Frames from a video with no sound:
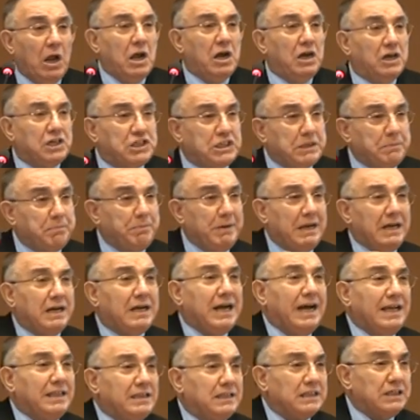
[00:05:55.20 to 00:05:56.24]
Recipient
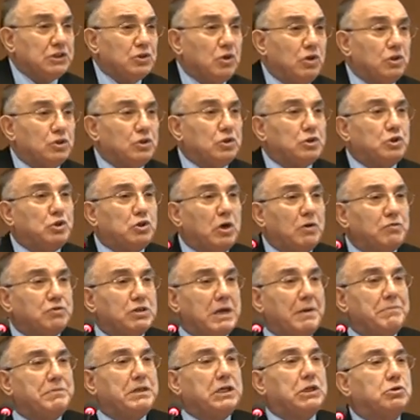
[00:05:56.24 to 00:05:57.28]
countries also show
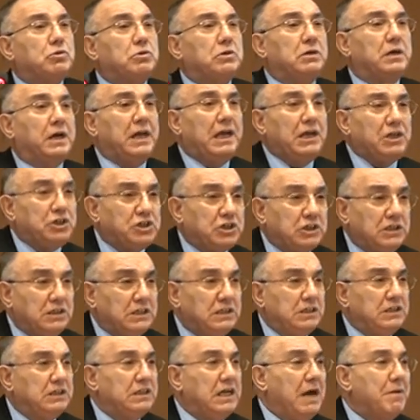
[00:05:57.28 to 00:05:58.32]
some deterioration
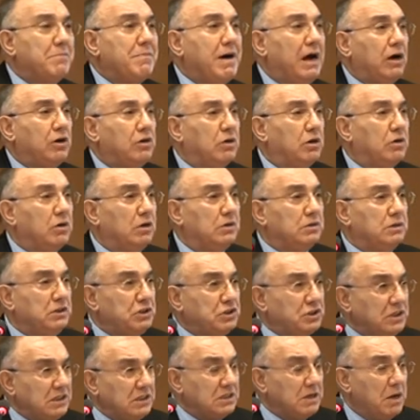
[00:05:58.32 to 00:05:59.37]
in their macro
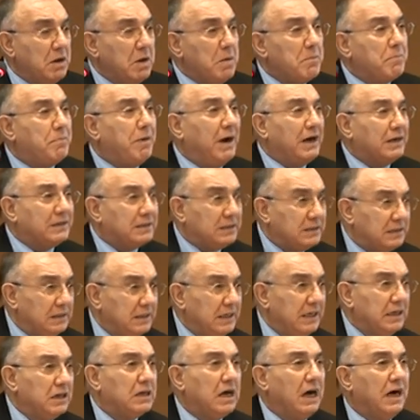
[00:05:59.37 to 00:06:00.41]
conditions,
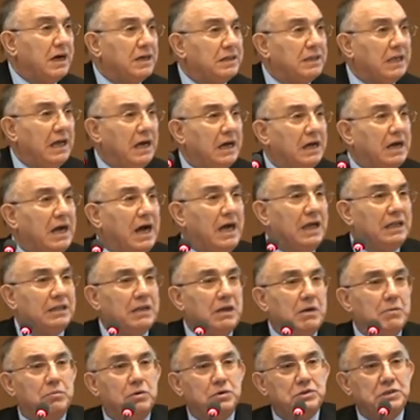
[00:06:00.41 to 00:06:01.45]
particularly in current account
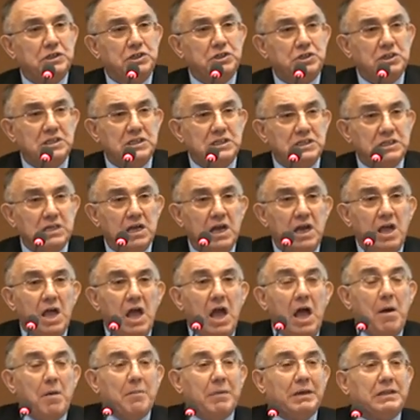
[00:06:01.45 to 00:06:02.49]
positions,
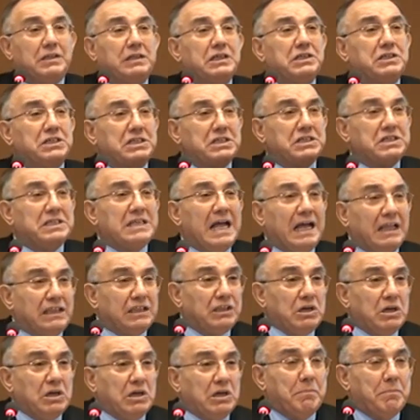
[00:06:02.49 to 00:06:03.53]
but this is not
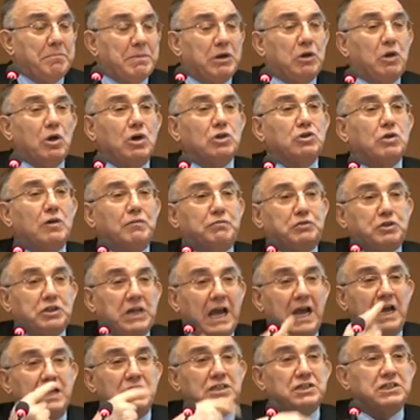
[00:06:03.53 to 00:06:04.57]
because of
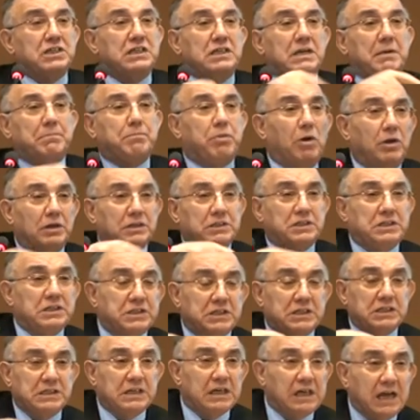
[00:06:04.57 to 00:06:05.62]
changes in the
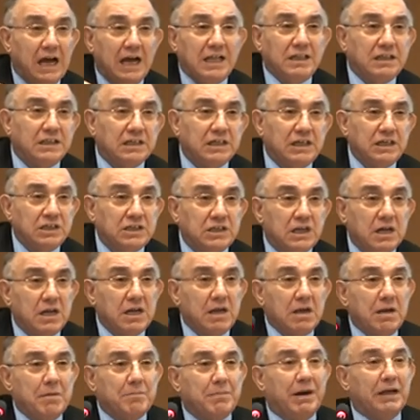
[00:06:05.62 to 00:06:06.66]
policies in the countries,
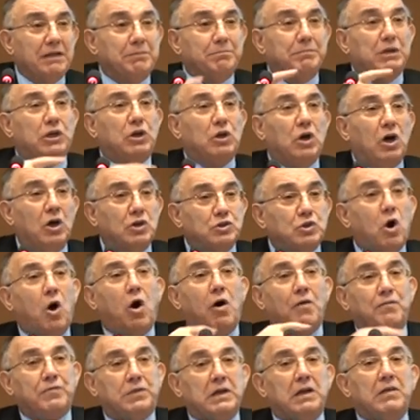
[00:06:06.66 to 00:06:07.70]
but because
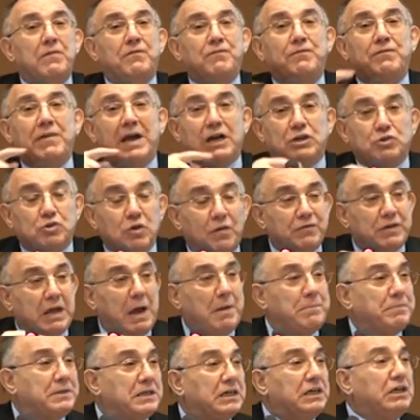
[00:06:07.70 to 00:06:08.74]
of the effects of
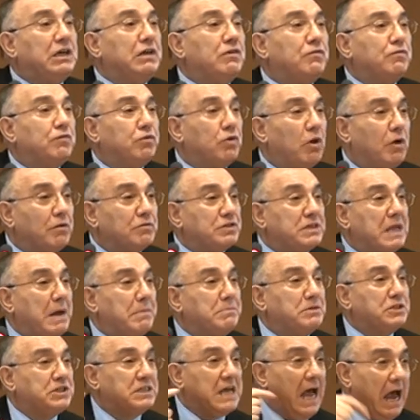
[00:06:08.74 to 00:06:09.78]
capital inflows
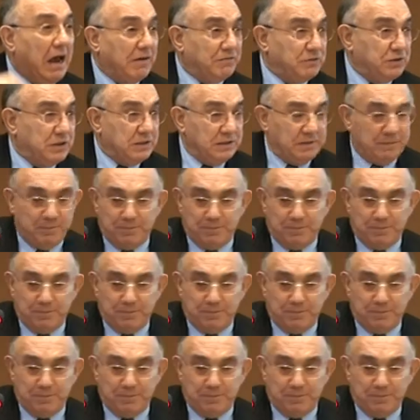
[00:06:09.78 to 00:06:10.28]
themselves.